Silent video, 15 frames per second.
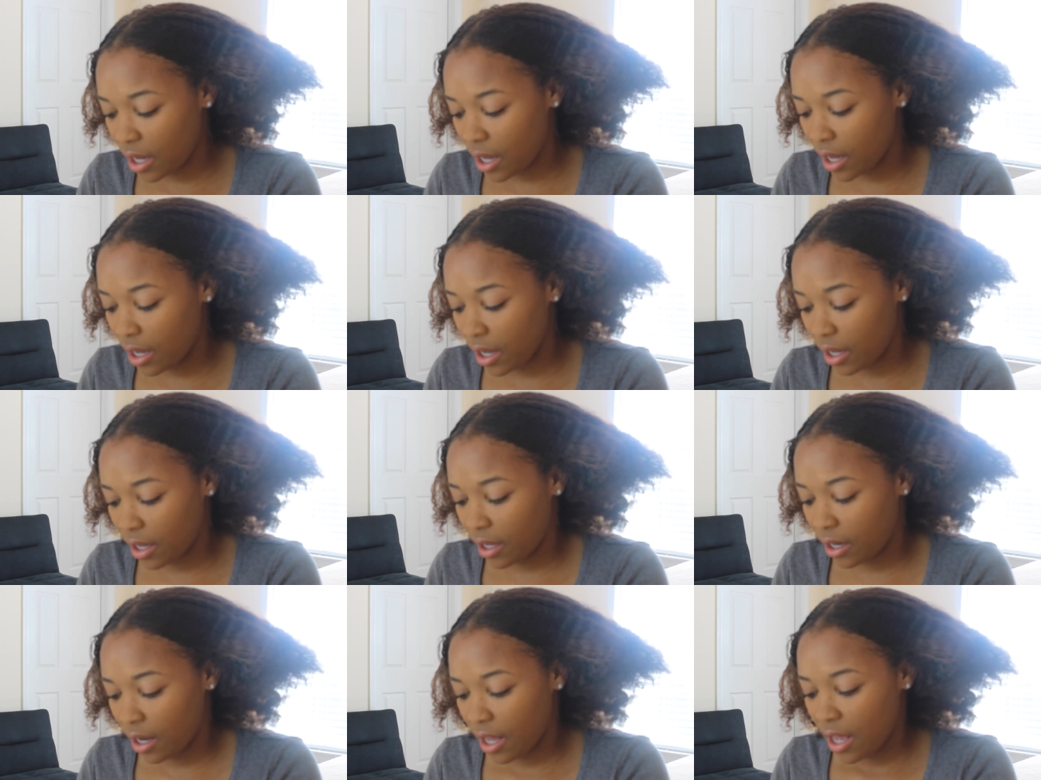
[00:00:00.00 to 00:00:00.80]

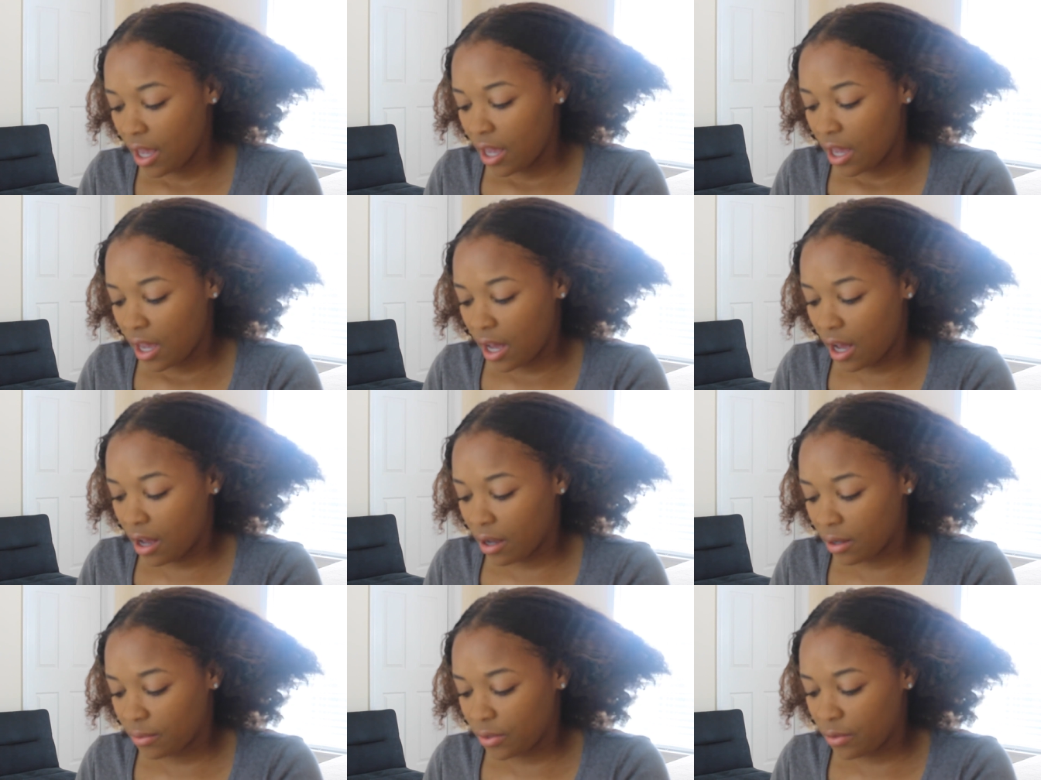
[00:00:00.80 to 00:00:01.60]
And
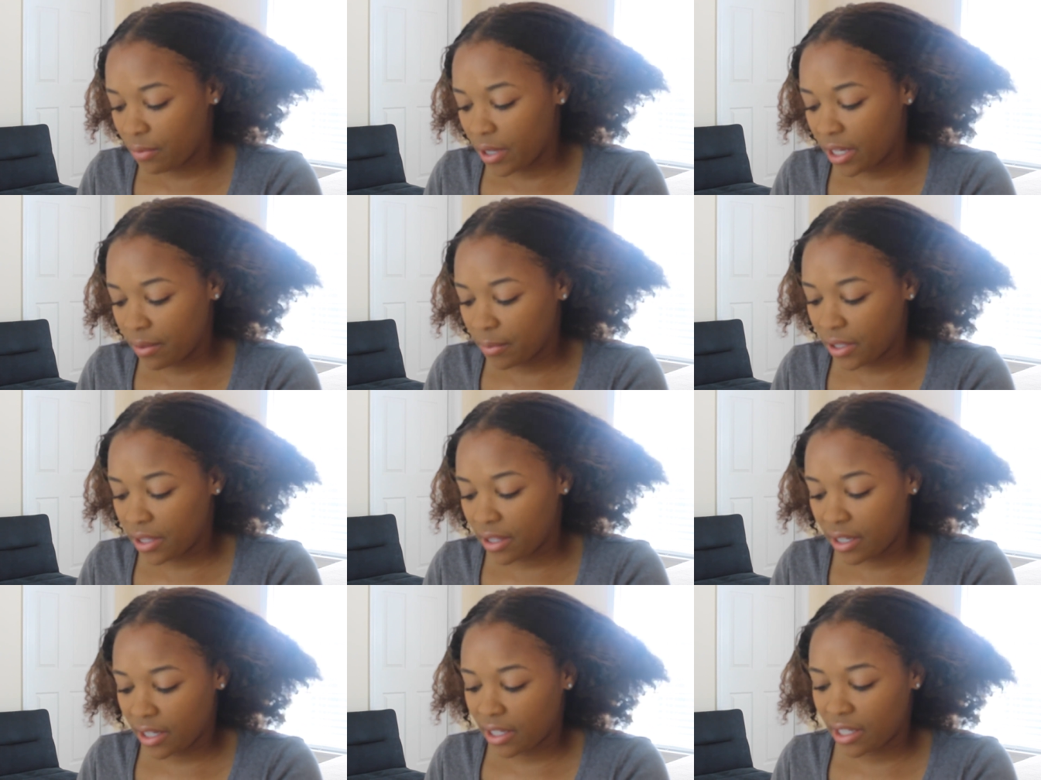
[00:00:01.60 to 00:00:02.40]
um, you may be
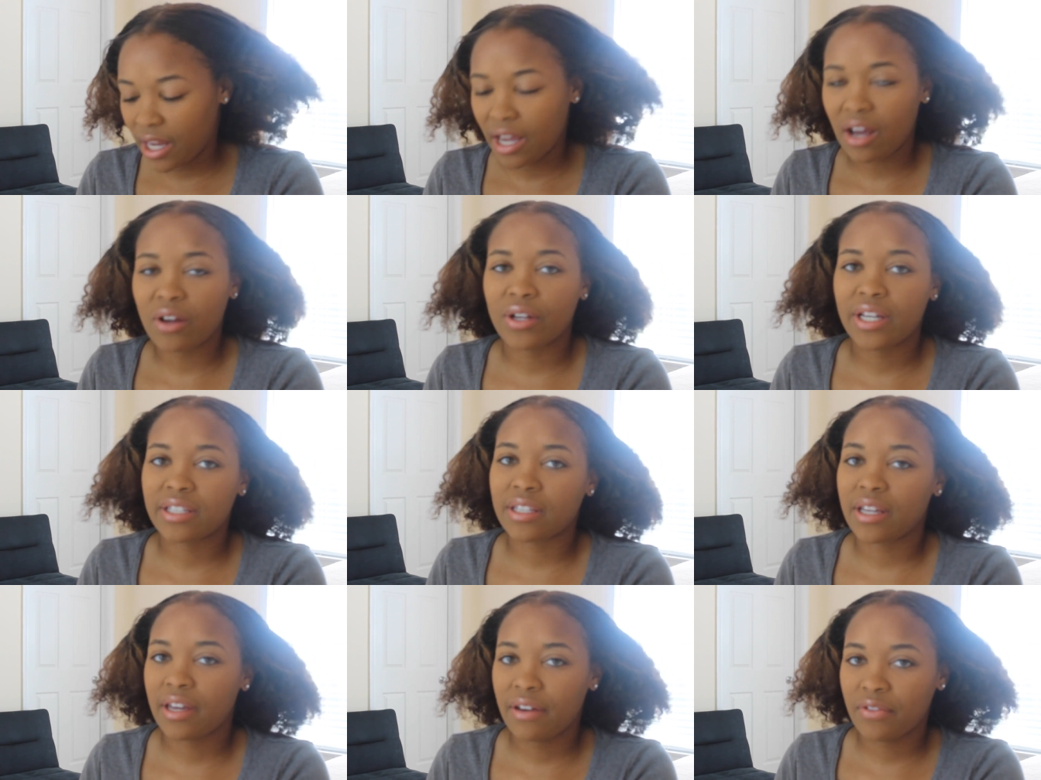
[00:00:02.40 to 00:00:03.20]
thinking like, oh,
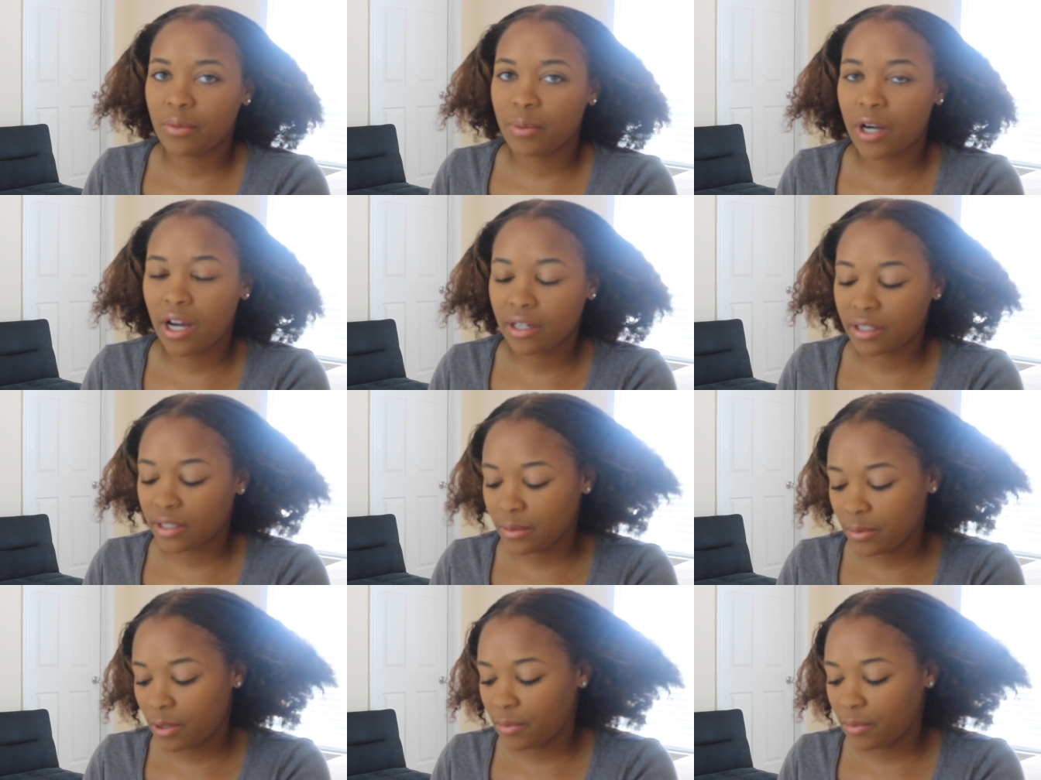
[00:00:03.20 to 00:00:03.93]
that's a heavy product.